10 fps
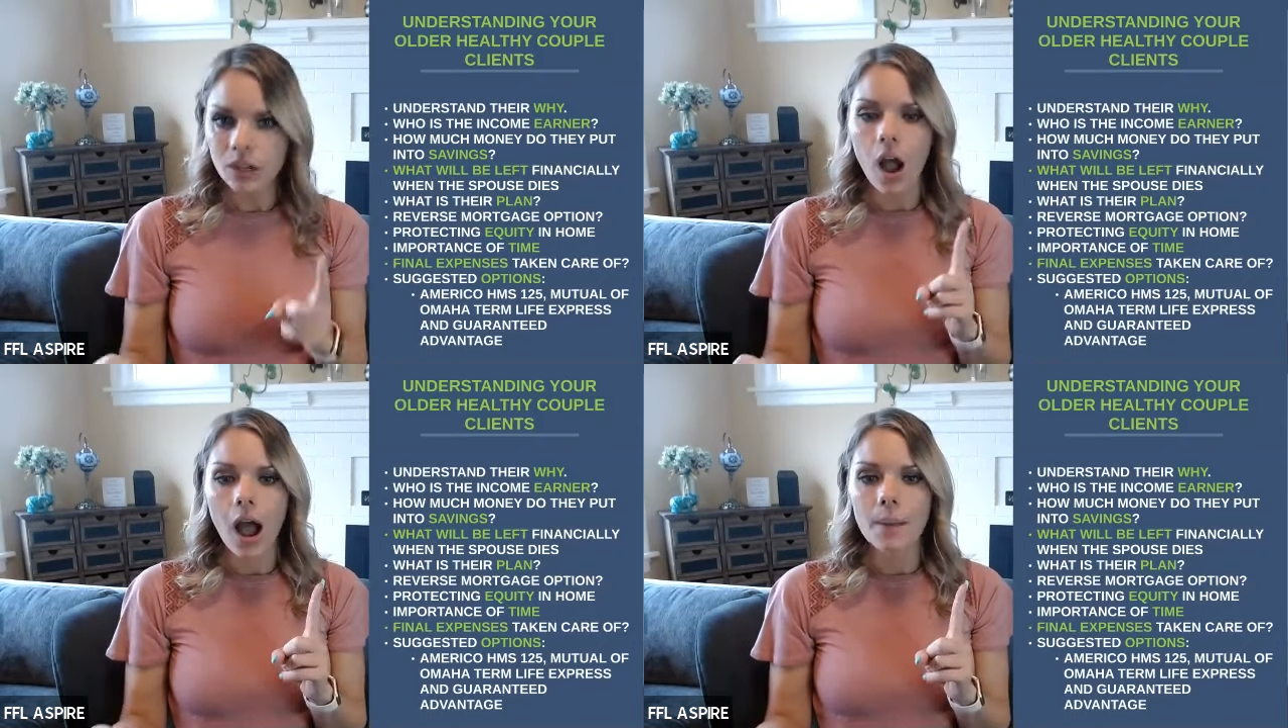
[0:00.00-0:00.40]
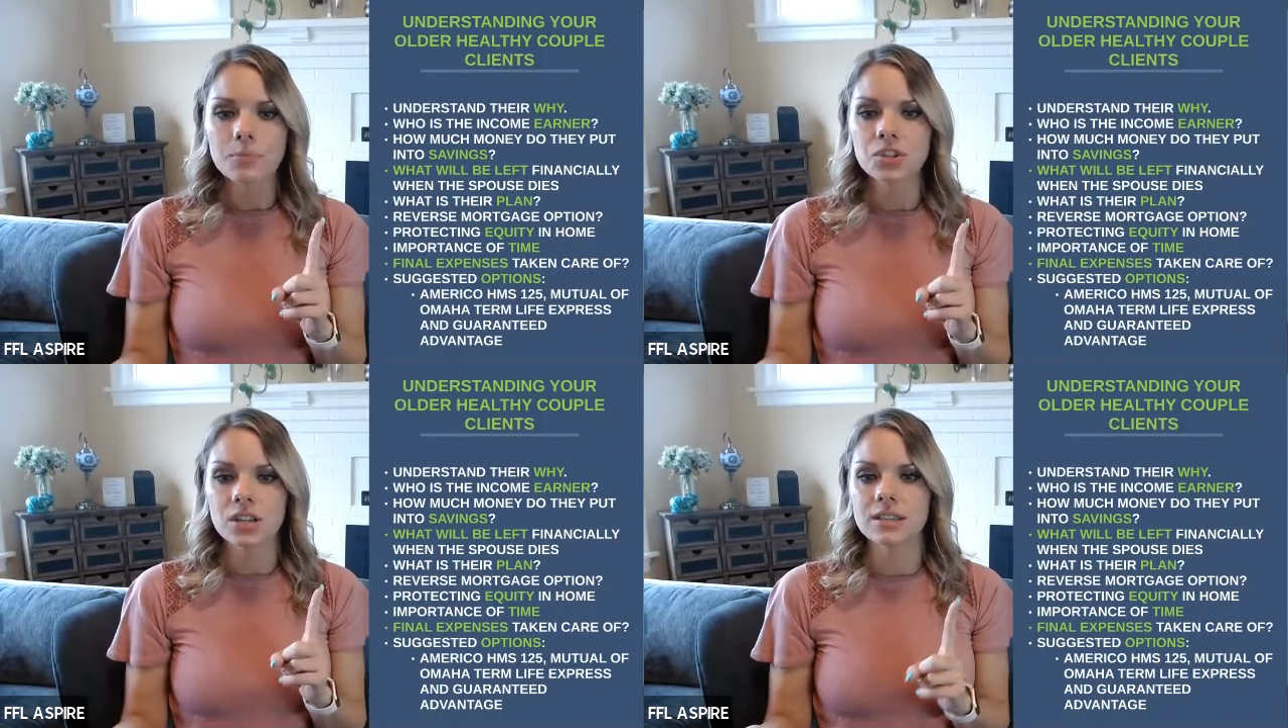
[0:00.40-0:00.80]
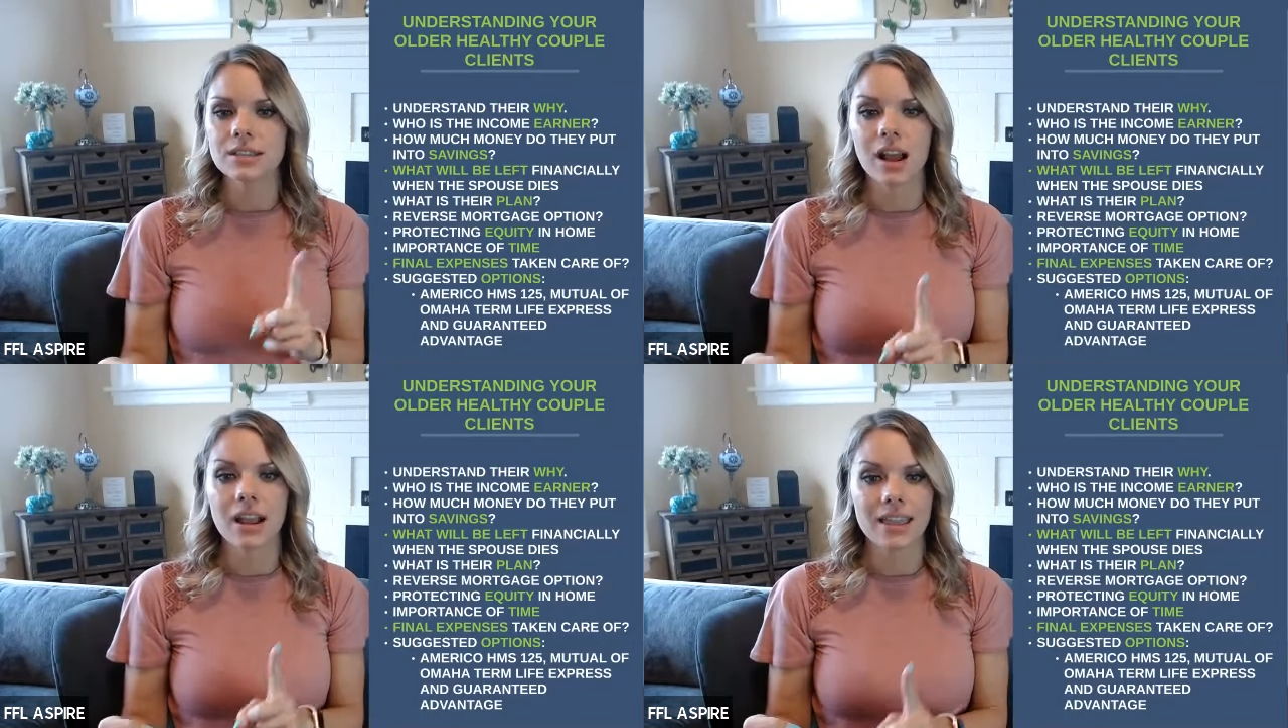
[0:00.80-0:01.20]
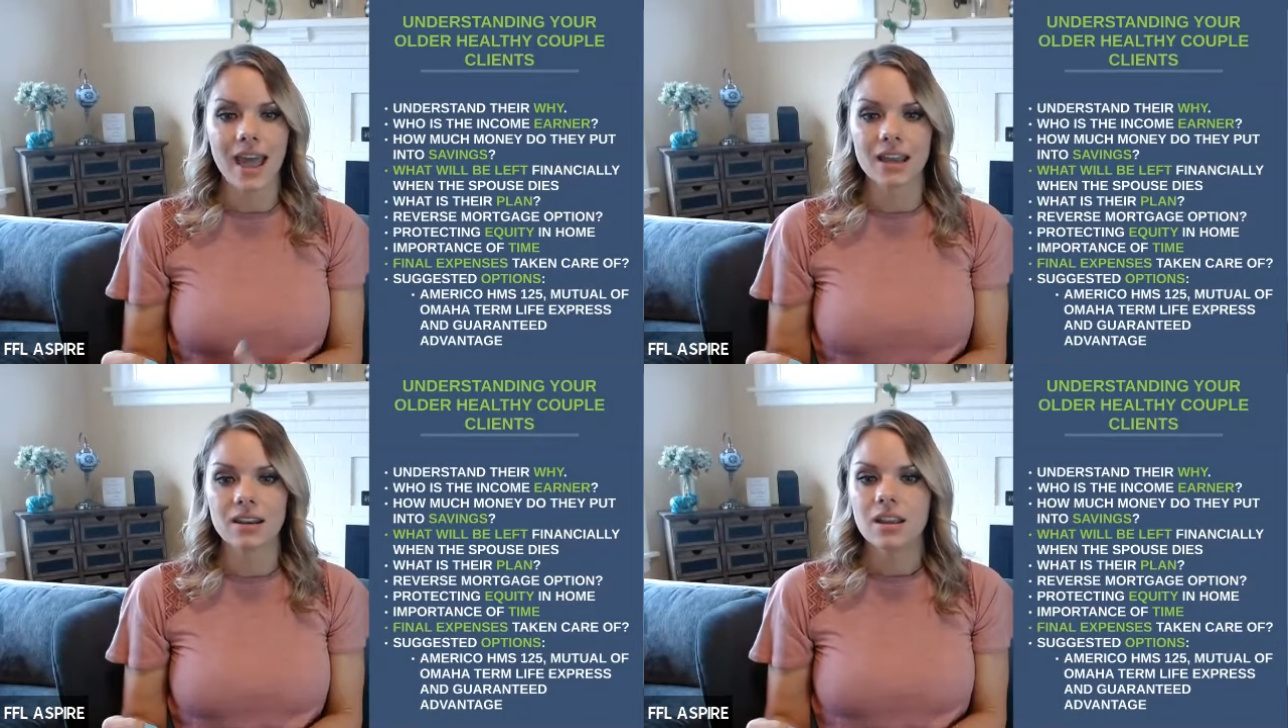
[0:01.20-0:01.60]
Options,
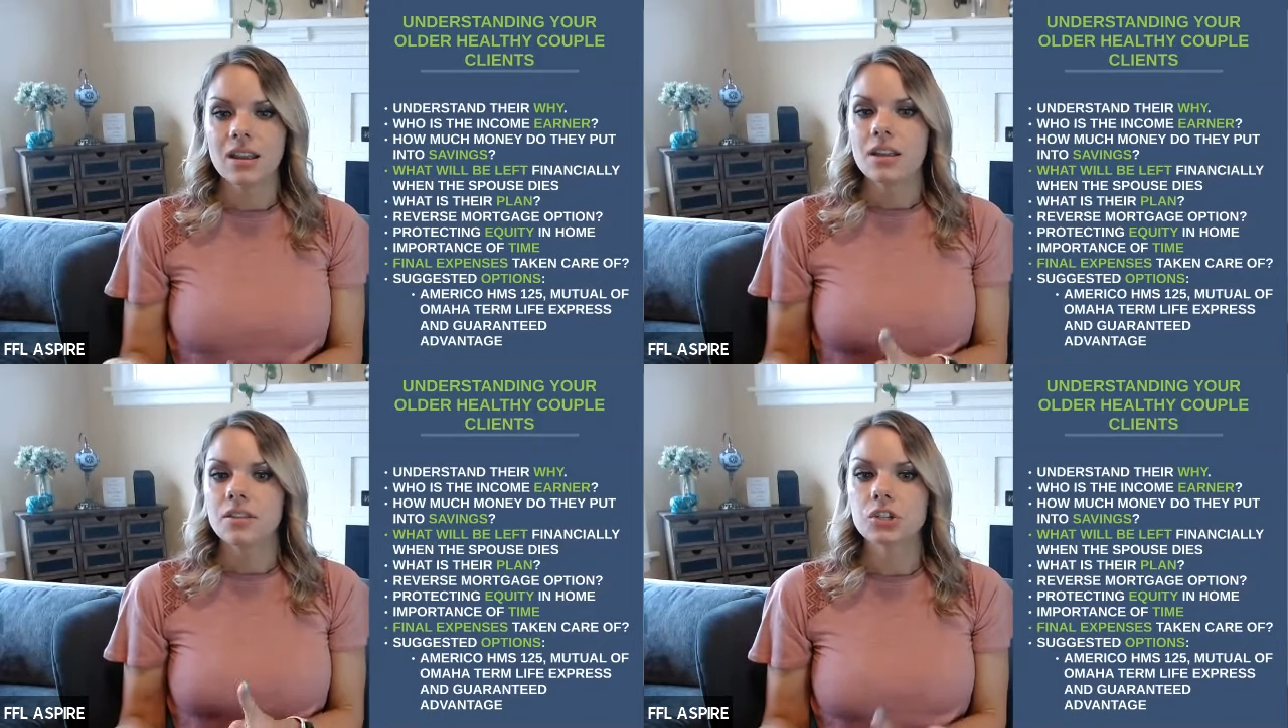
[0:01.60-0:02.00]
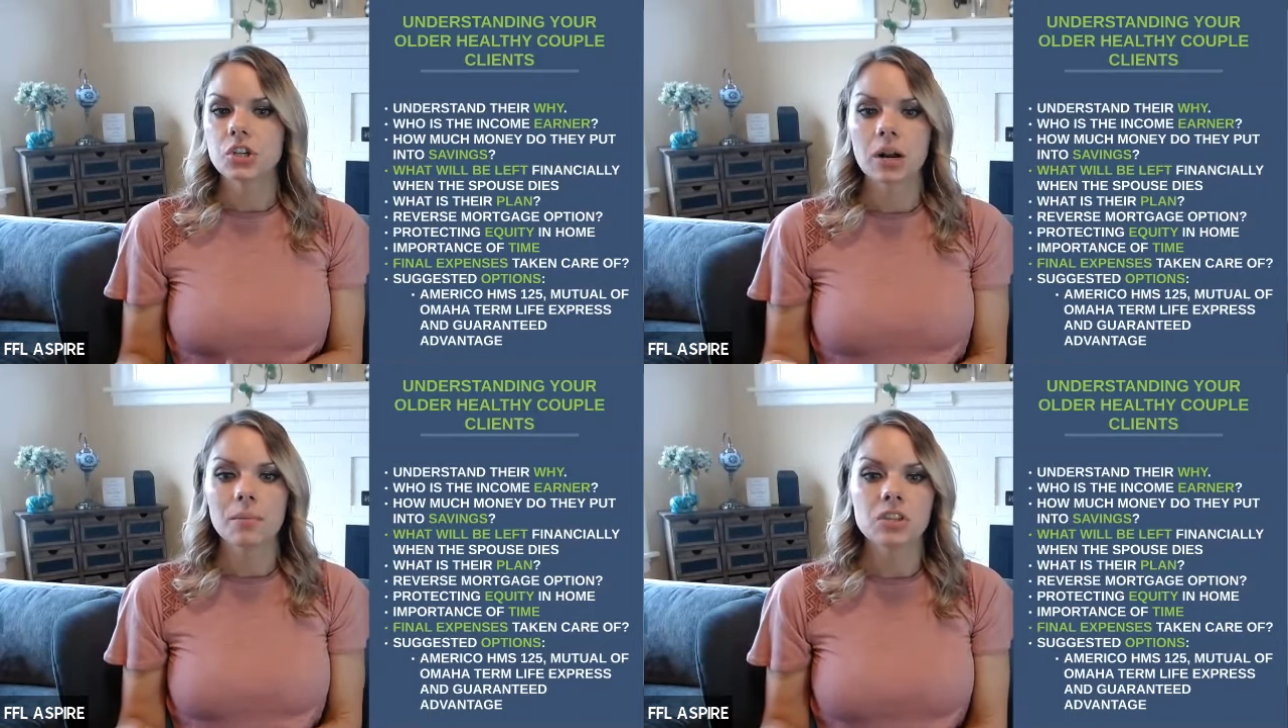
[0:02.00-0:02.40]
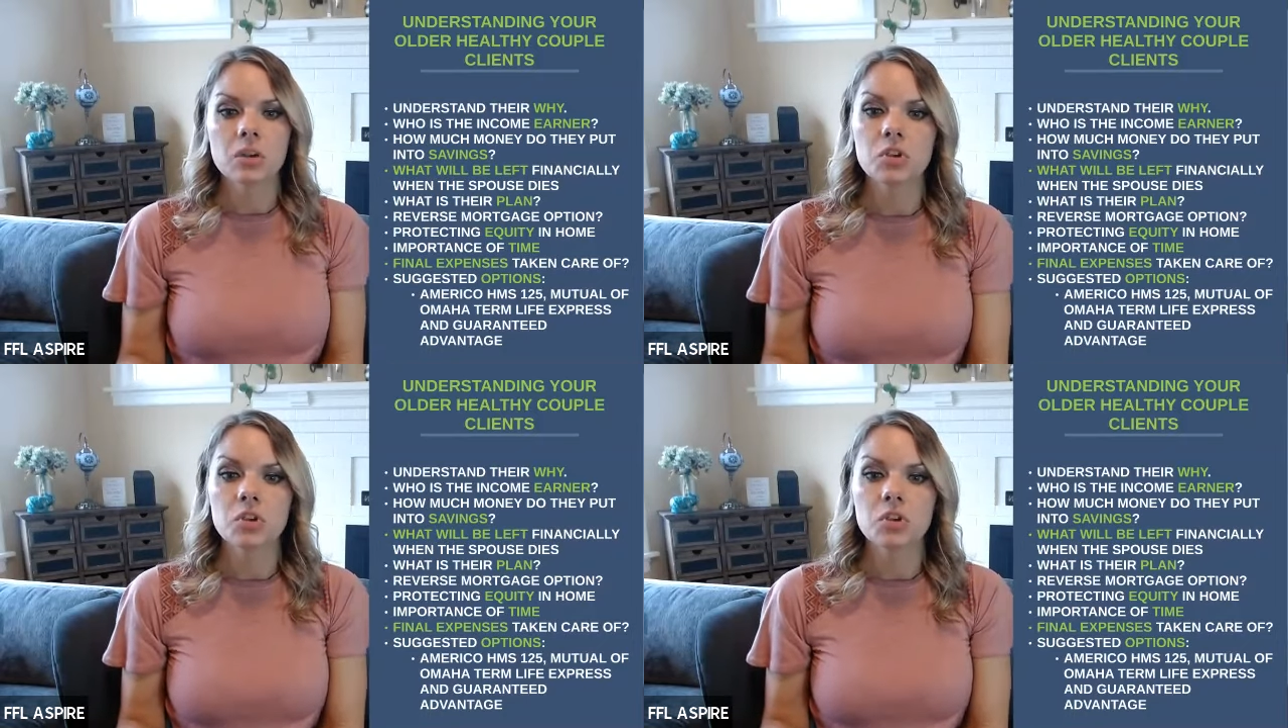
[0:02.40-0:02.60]
again, so